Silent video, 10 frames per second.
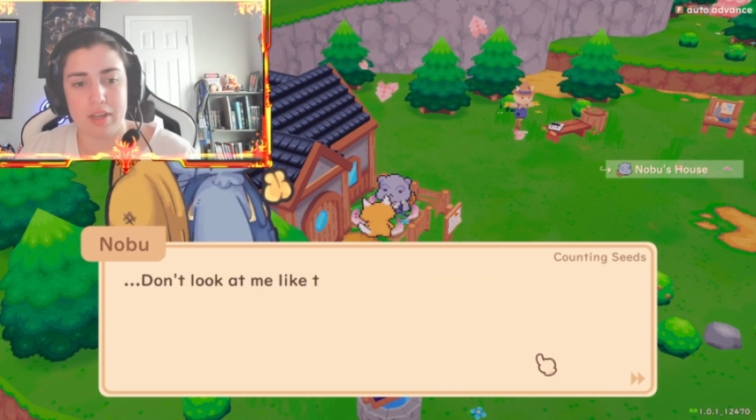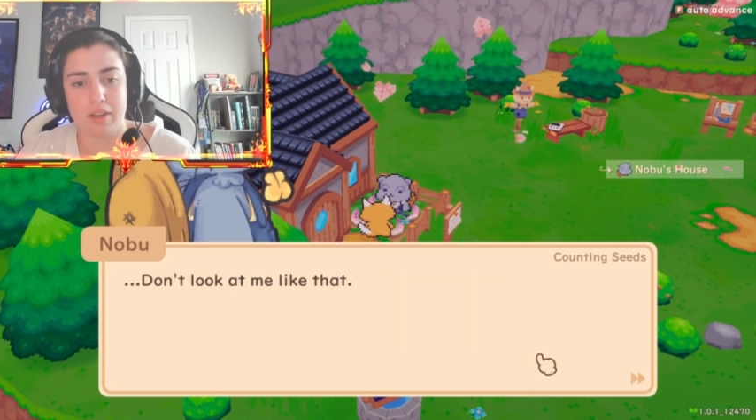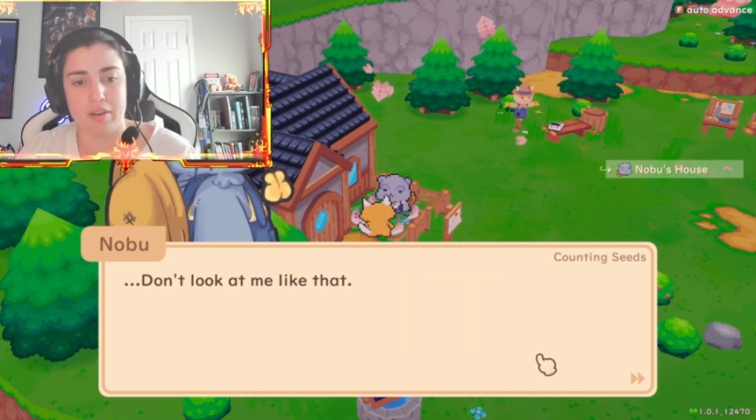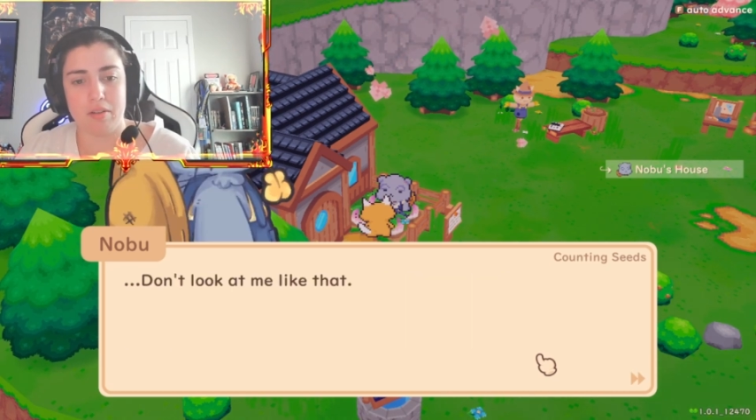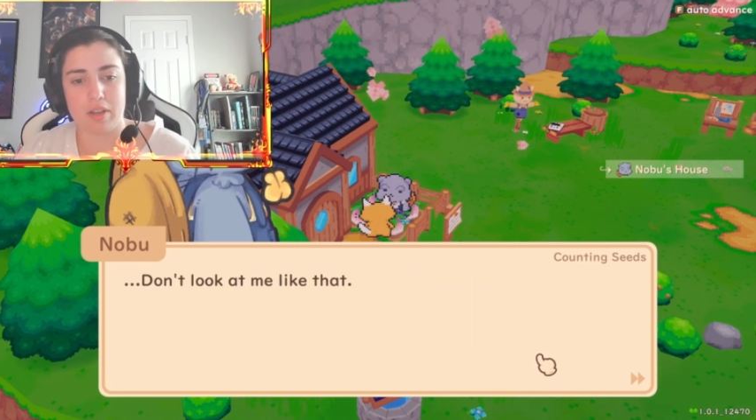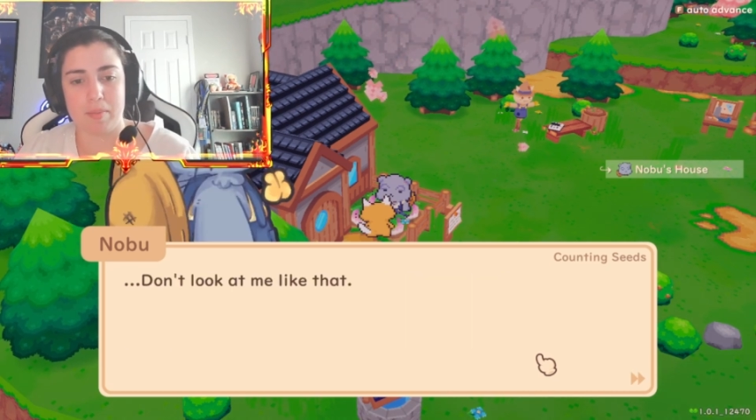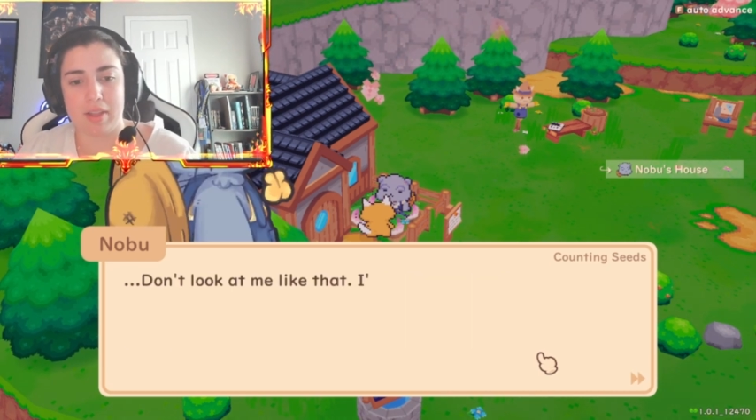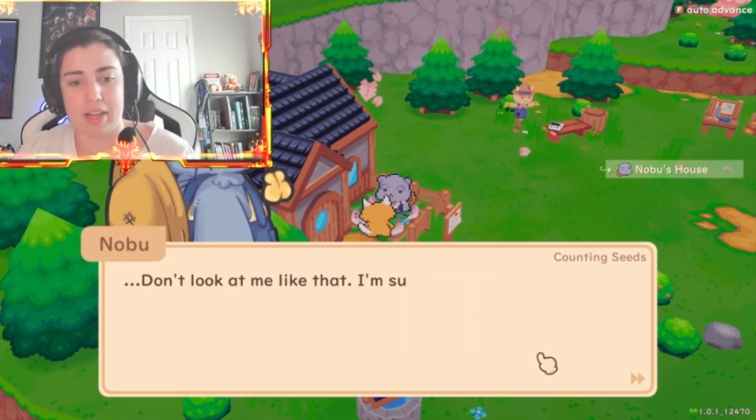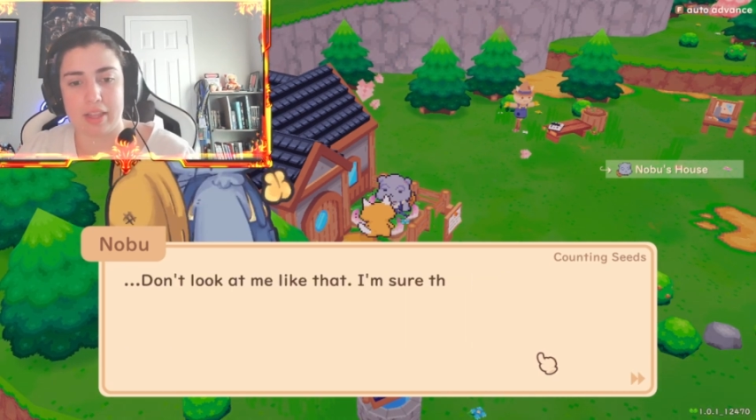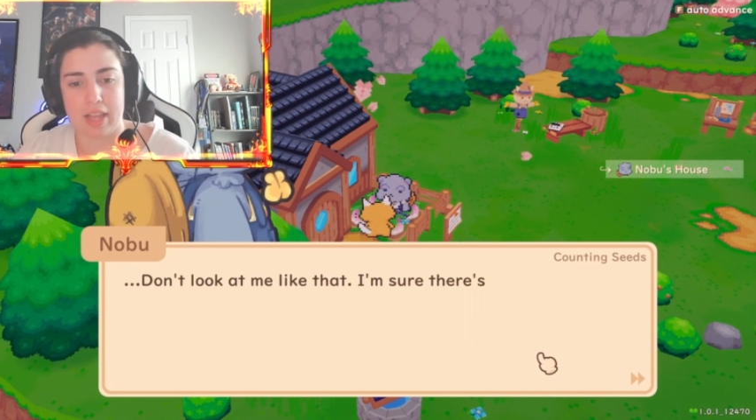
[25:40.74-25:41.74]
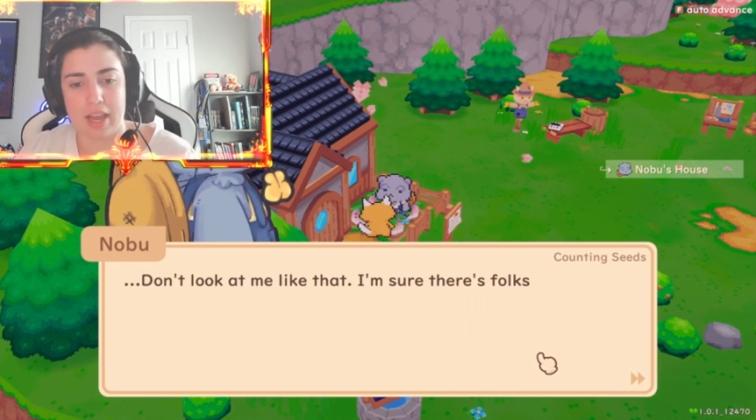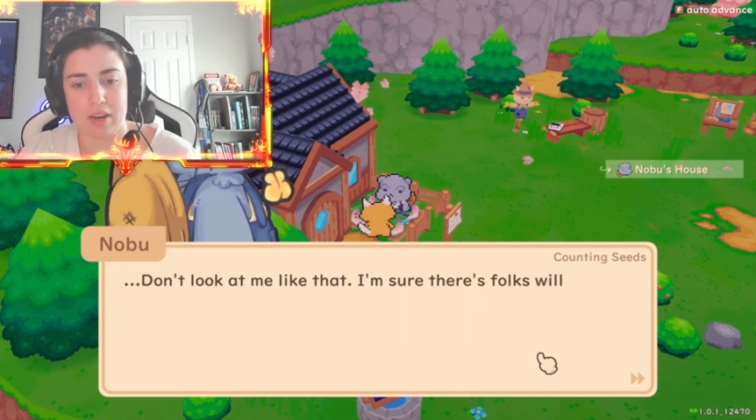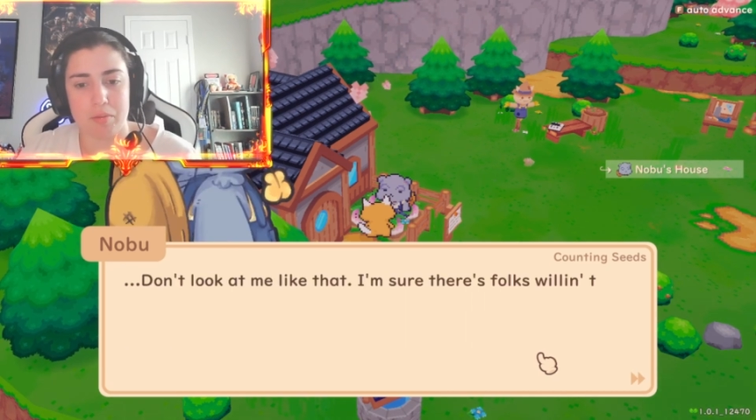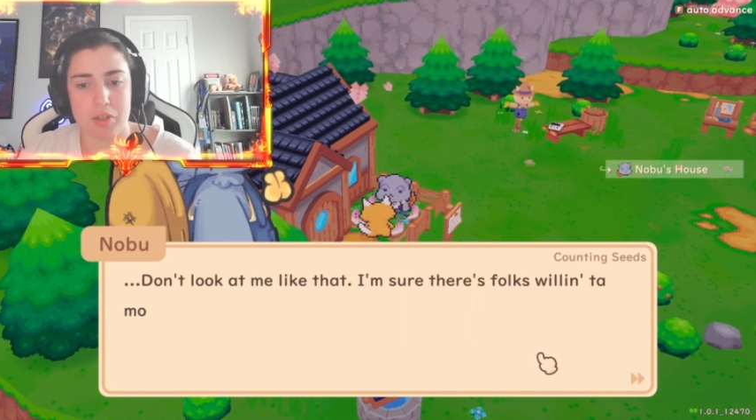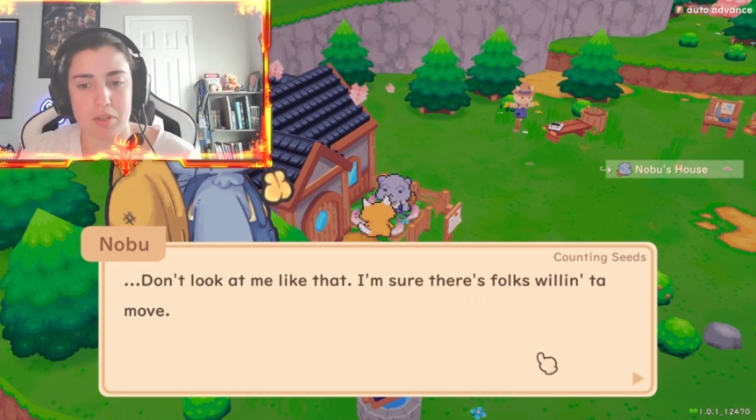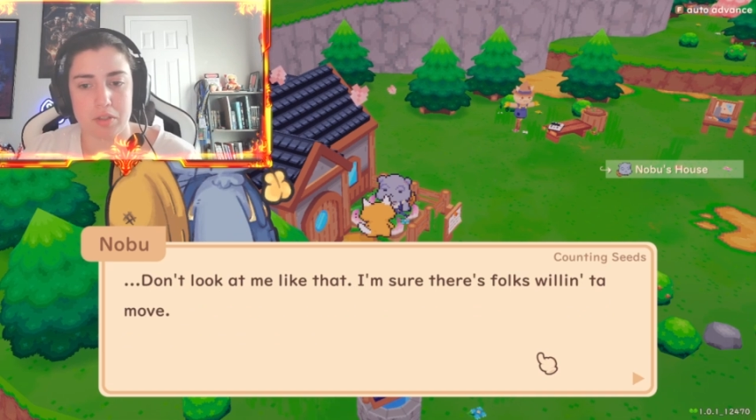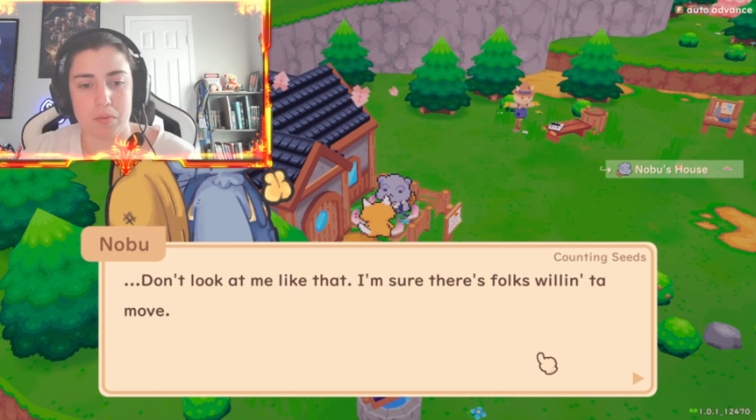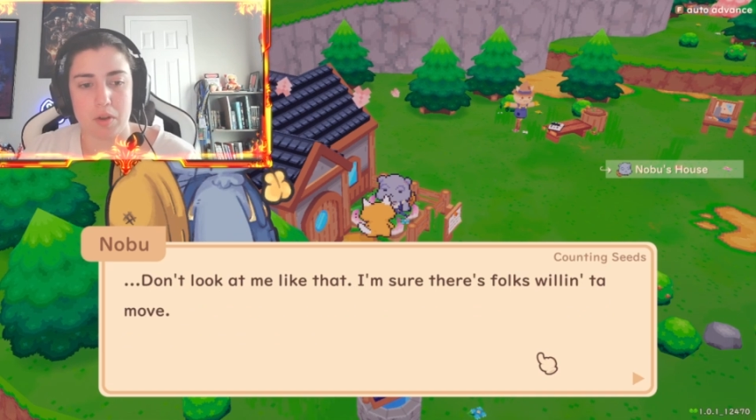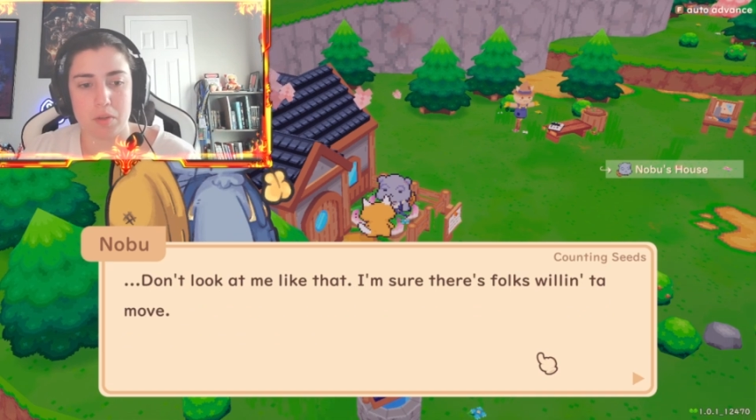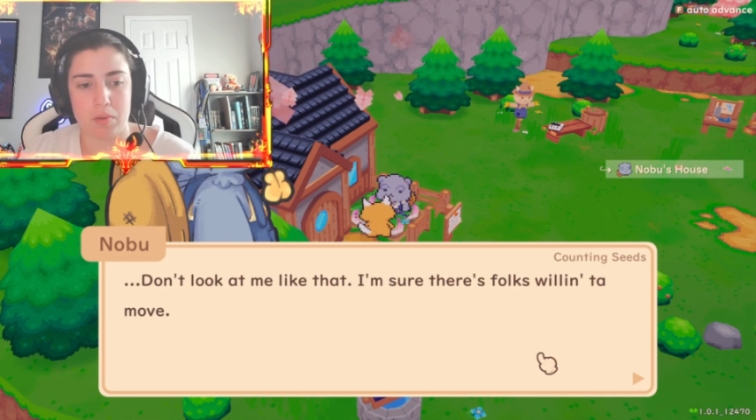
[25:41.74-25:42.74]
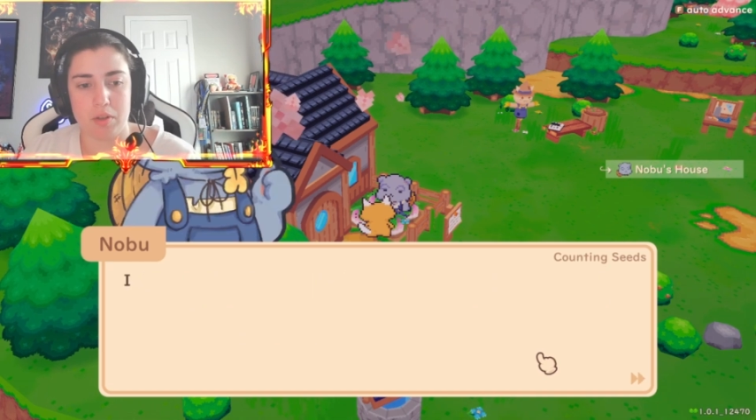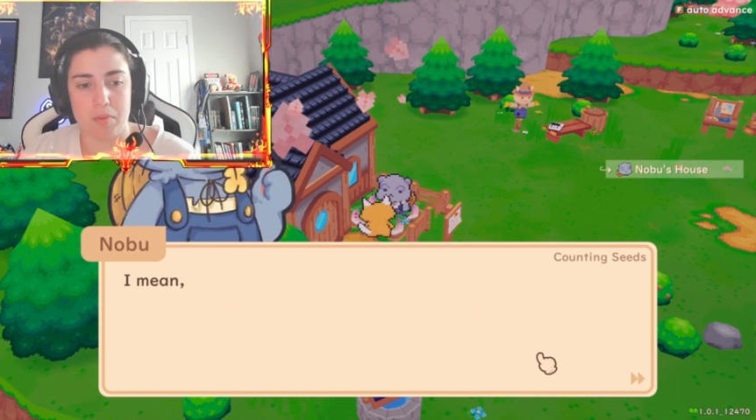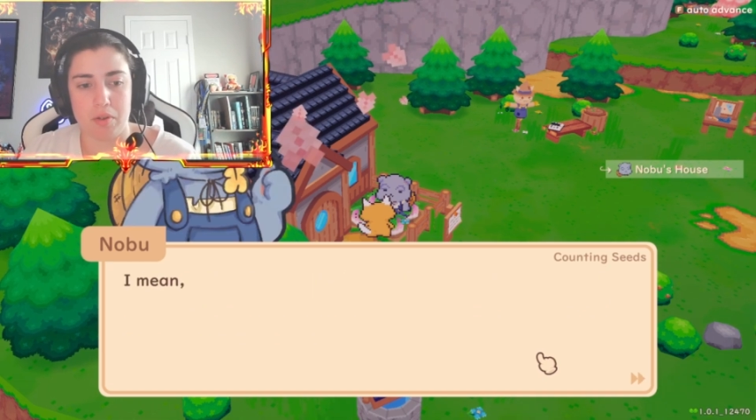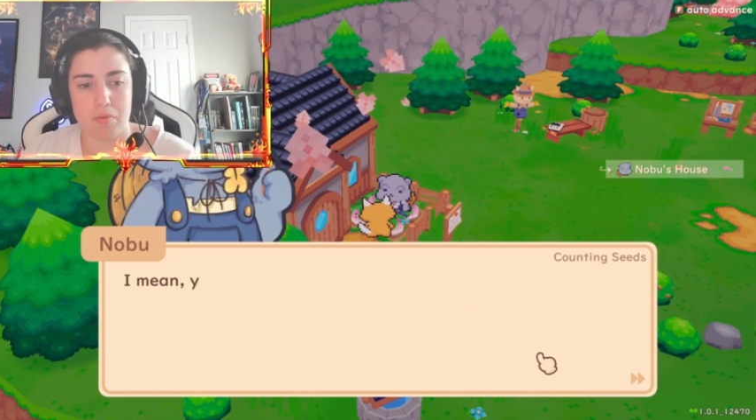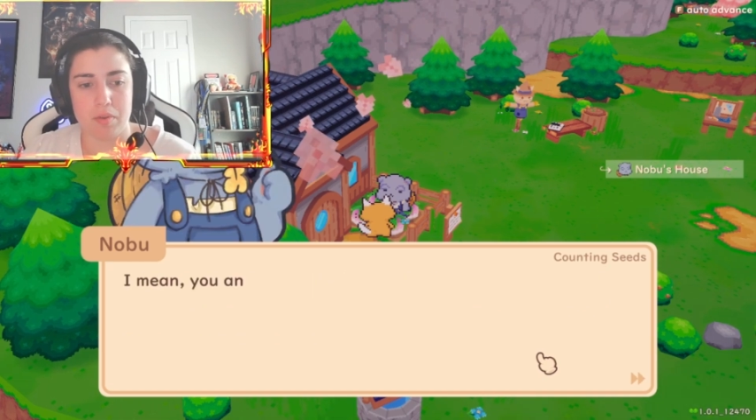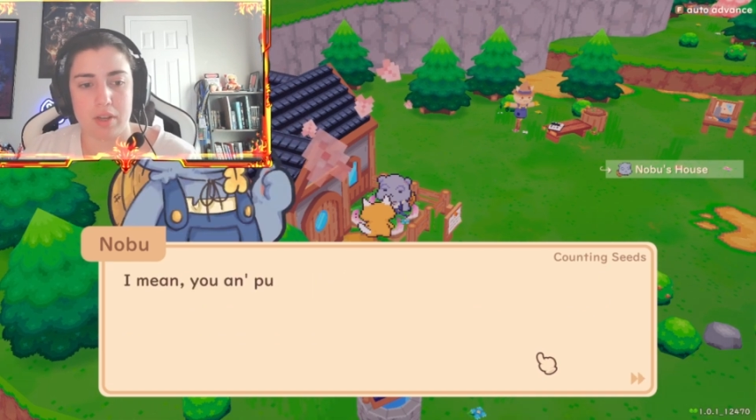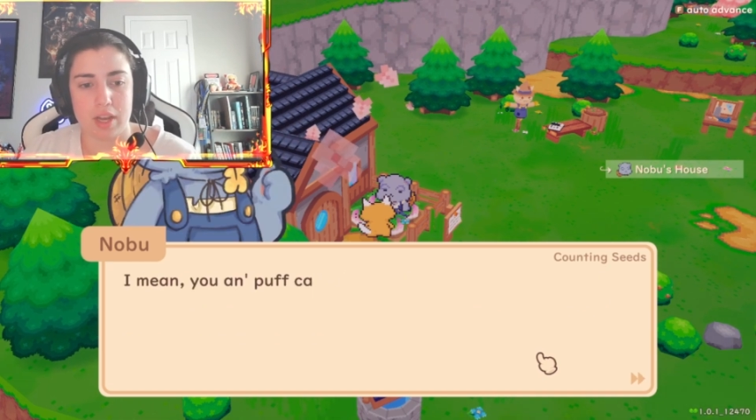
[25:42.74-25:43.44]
Don't look at me like that. I'm sure there's folks willing to move.